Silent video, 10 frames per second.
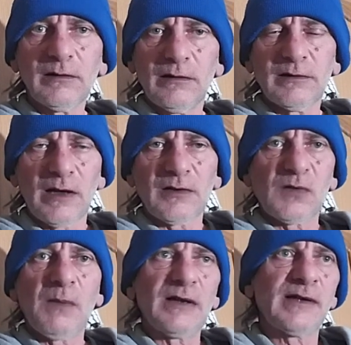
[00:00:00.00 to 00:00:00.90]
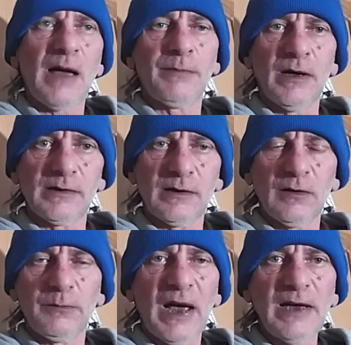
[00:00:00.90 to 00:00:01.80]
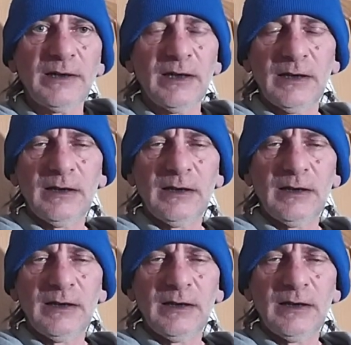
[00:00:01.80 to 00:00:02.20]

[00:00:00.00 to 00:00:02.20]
Because that just makes that person look bad.